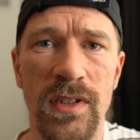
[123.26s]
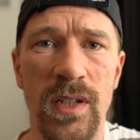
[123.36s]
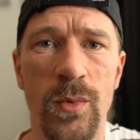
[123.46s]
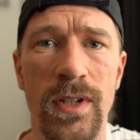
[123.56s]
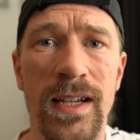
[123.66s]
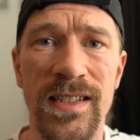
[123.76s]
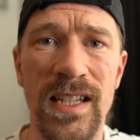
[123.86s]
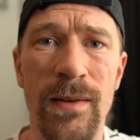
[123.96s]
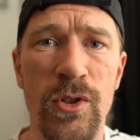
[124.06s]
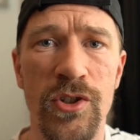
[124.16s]
that would
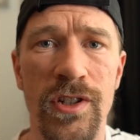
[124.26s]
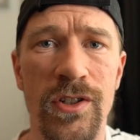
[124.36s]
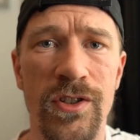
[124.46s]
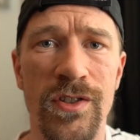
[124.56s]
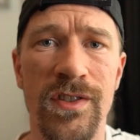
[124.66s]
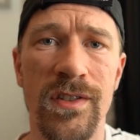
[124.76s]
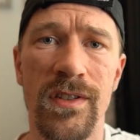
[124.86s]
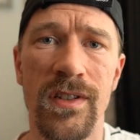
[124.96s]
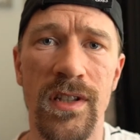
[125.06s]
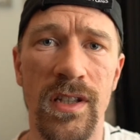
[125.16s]
examine changes
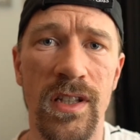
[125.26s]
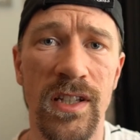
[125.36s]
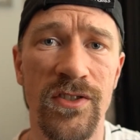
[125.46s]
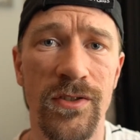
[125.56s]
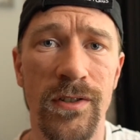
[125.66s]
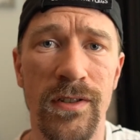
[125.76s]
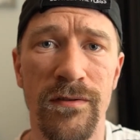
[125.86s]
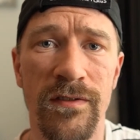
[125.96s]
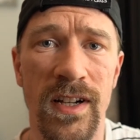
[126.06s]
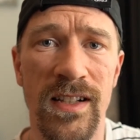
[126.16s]
in the external
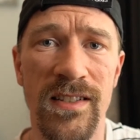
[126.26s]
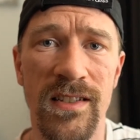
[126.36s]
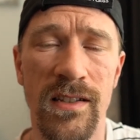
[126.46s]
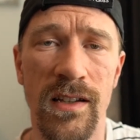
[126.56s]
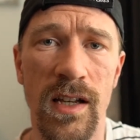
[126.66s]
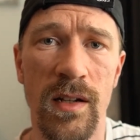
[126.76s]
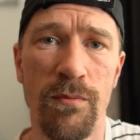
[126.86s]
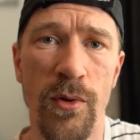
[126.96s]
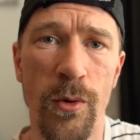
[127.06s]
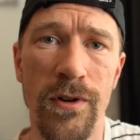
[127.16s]
files and
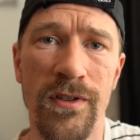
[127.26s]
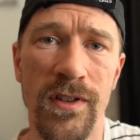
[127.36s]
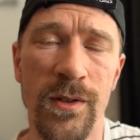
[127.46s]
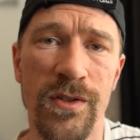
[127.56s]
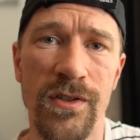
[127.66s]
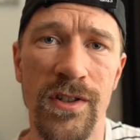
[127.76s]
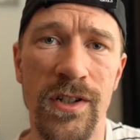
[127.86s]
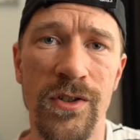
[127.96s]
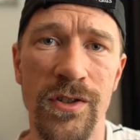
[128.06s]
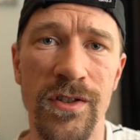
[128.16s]
port those
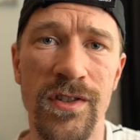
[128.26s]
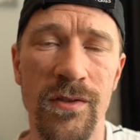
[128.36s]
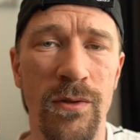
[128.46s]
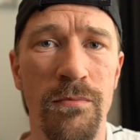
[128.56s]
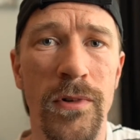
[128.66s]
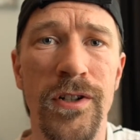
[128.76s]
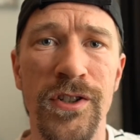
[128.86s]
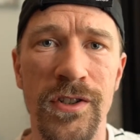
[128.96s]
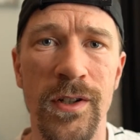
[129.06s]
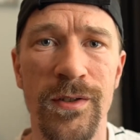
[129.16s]
changes or
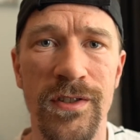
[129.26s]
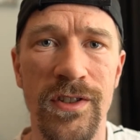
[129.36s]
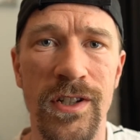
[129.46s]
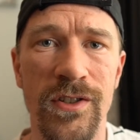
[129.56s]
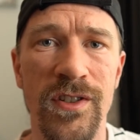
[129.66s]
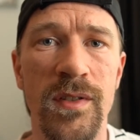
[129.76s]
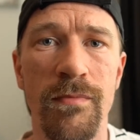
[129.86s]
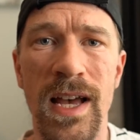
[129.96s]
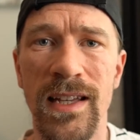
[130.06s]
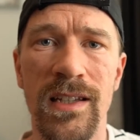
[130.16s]
merge those changes
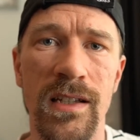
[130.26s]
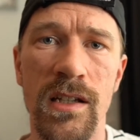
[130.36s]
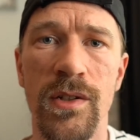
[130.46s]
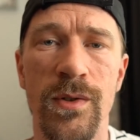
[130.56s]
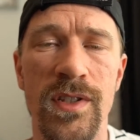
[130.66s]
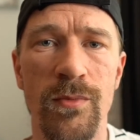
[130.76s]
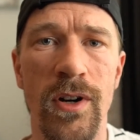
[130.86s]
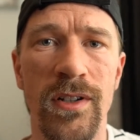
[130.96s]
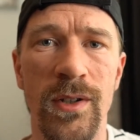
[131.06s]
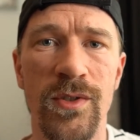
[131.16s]
back into the
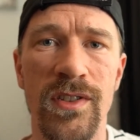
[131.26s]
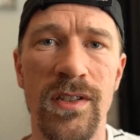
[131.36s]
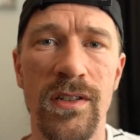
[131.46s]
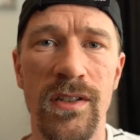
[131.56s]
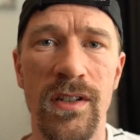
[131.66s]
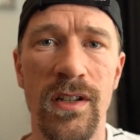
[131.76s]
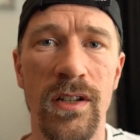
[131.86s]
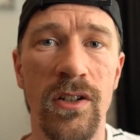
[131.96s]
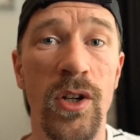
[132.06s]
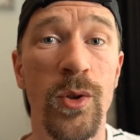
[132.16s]
SmartNotes
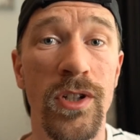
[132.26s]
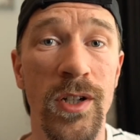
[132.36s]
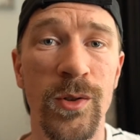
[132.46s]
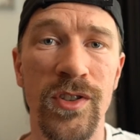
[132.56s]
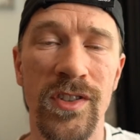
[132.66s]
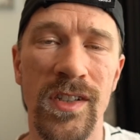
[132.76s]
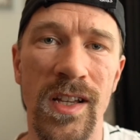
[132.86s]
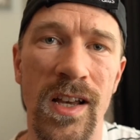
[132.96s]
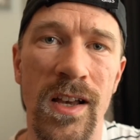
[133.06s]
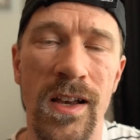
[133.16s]
code notes.
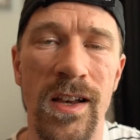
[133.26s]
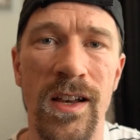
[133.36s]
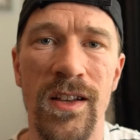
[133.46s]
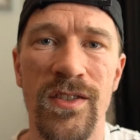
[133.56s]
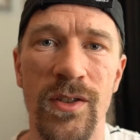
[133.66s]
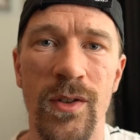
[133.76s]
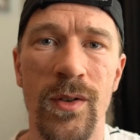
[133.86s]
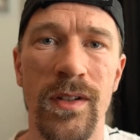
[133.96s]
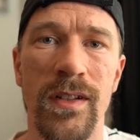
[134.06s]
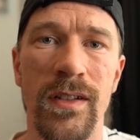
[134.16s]
So
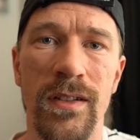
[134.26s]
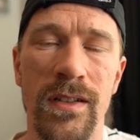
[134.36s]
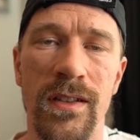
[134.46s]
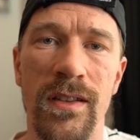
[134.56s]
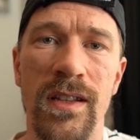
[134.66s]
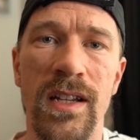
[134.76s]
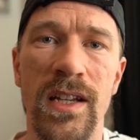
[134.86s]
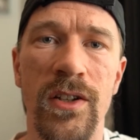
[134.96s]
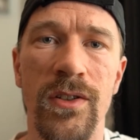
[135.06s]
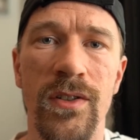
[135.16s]
then I
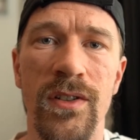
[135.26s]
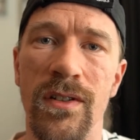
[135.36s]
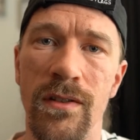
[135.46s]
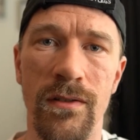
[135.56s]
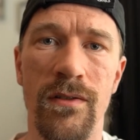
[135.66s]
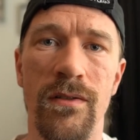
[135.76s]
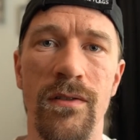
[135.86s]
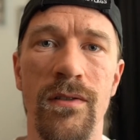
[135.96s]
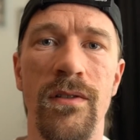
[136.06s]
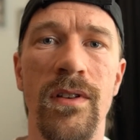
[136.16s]
could
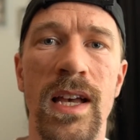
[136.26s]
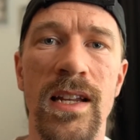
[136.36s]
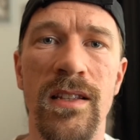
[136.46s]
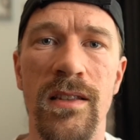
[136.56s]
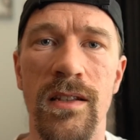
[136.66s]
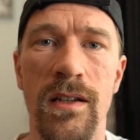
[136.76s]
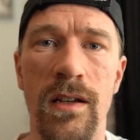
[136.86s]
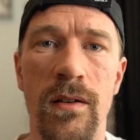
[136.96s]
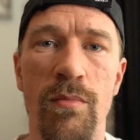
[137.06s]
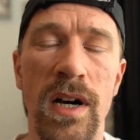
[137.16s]
edit
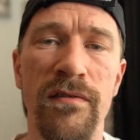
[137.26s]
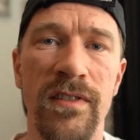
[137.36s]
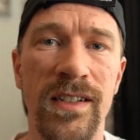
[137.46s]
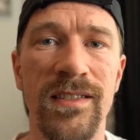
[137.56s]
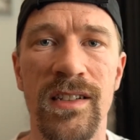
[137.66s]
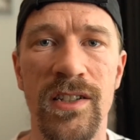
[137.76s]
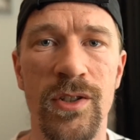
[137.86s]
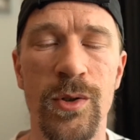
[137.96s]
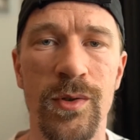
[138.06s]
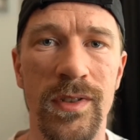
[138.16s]
the py files as
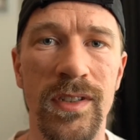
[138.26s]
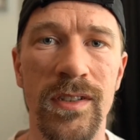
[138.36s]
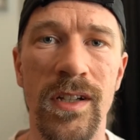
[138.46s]
usual,